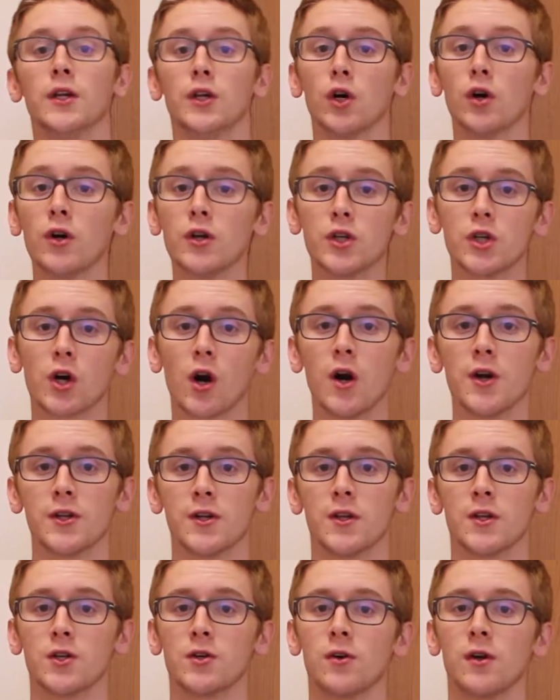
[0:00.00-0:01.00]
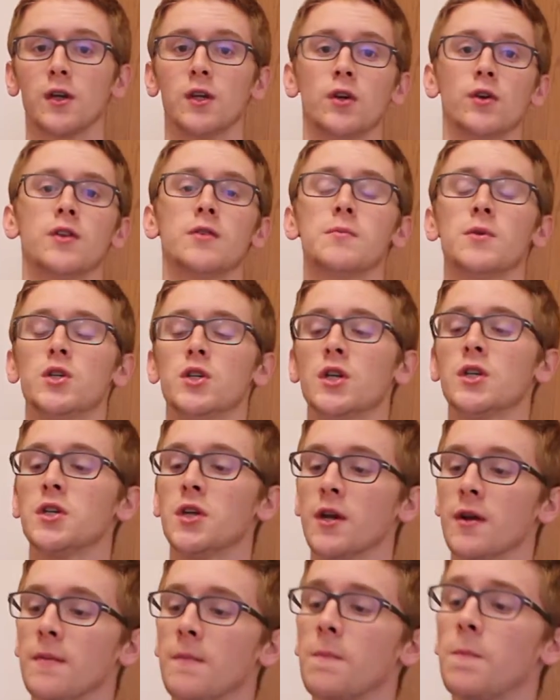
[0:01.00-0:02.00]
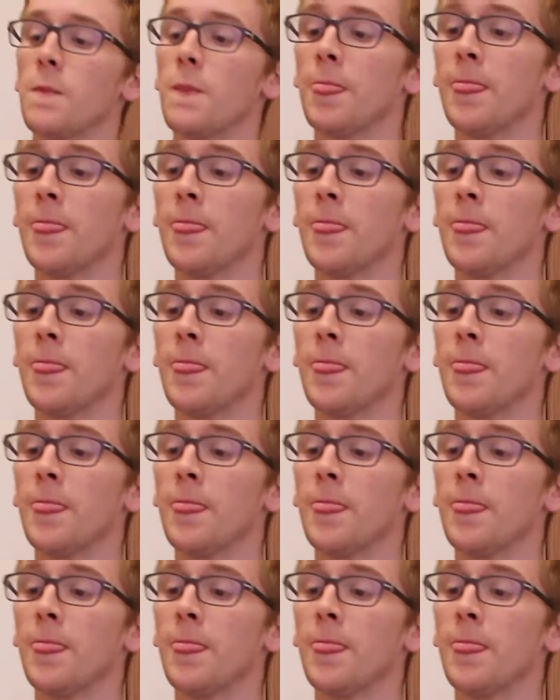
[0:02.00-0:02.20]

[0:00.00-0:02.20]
You're in charge of the trick, you're the magician.